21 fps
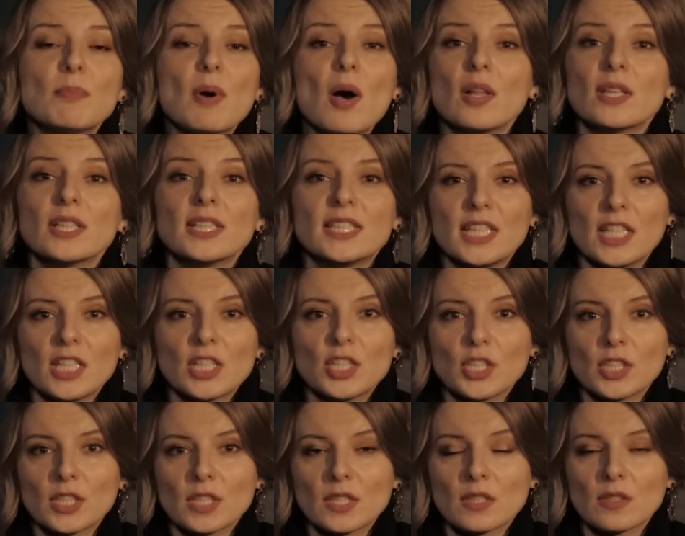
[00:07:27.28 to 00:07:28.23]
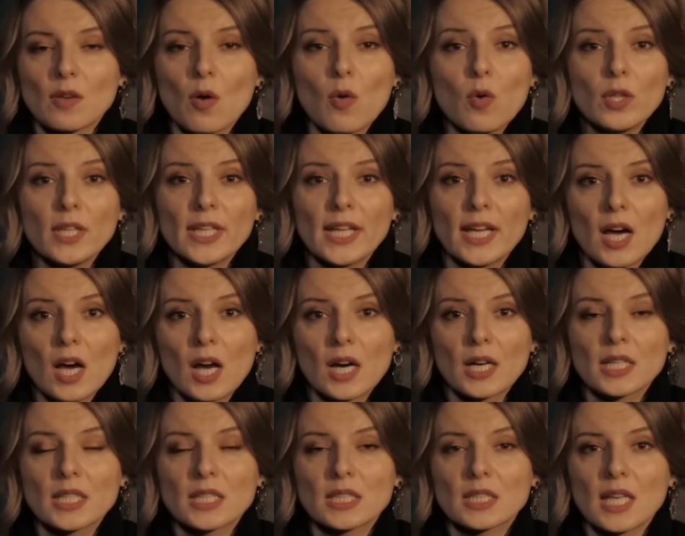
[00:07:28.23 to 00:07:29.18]
politicians,
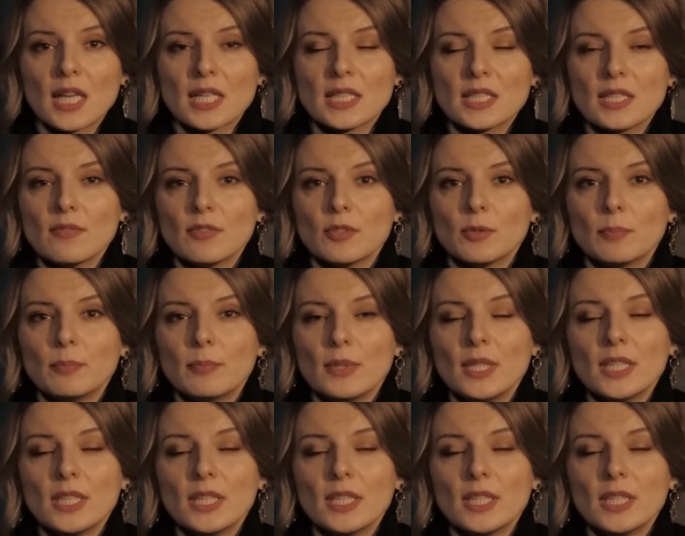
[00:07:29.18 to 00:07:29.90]
oligarchs, and even